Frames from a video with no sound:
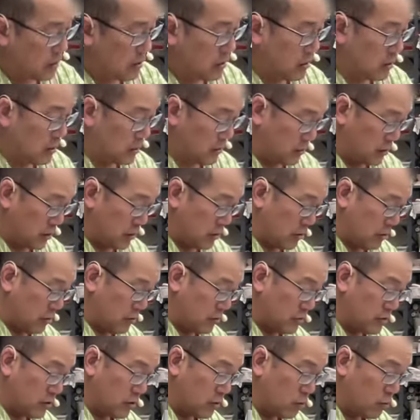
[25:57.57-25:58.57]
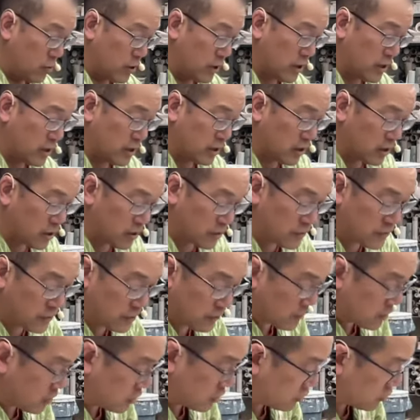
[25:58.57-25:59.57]
There we go. So what are
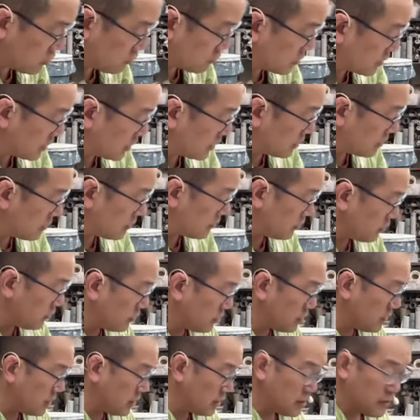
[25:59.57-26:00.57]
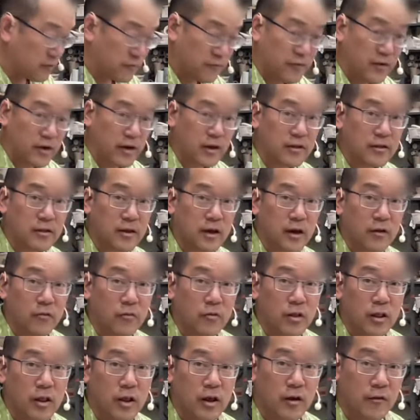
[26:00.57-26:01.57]
some issues that I still need to fix? I
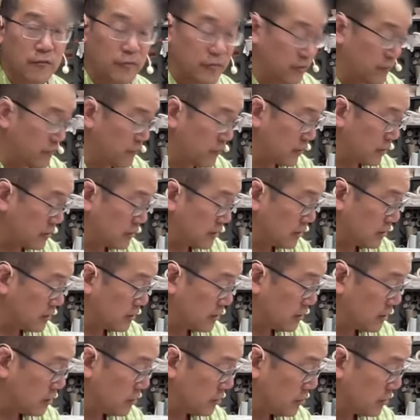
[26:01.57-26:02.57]
would love to fix this little